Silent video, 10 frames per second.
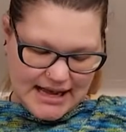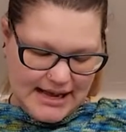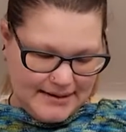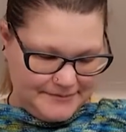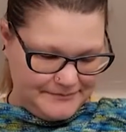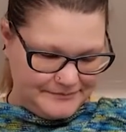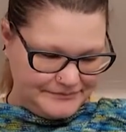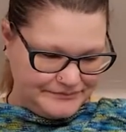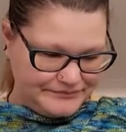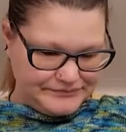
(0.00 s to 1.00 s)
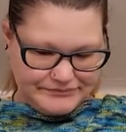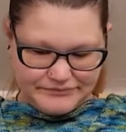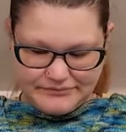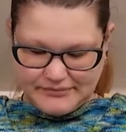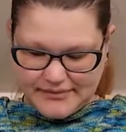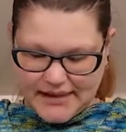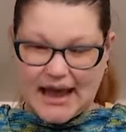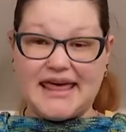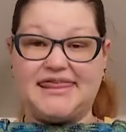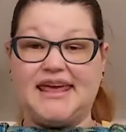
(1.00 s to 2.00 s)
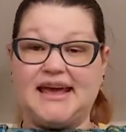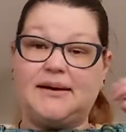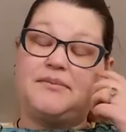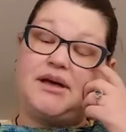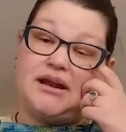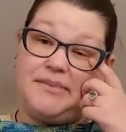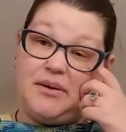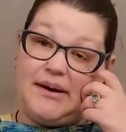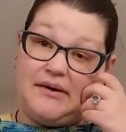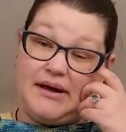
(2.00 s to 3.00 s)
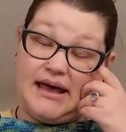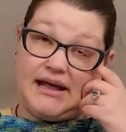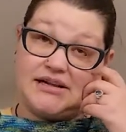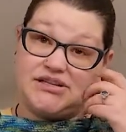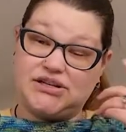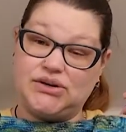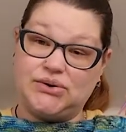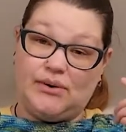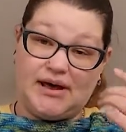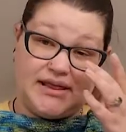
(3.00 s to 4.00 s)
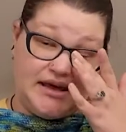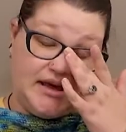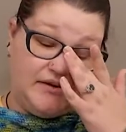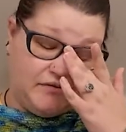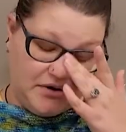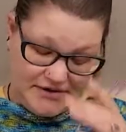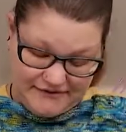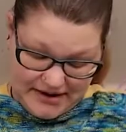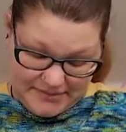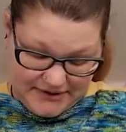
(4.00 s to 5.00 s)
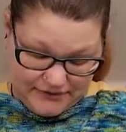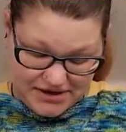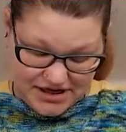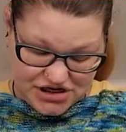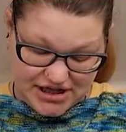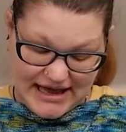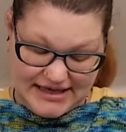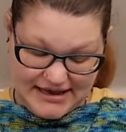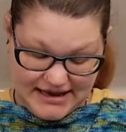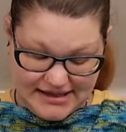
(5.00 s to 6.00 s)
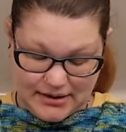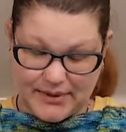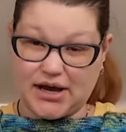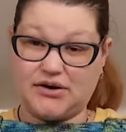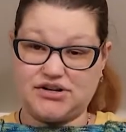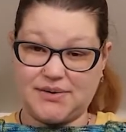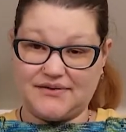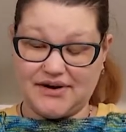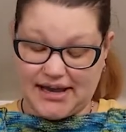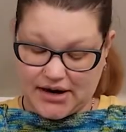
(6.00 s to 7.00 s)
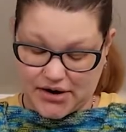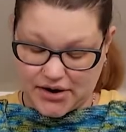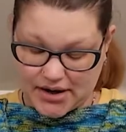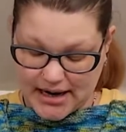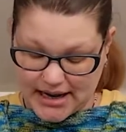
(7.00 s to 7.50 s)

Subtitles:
I think I'm going to be wearing it to the family 4th of July thing that we go to every year,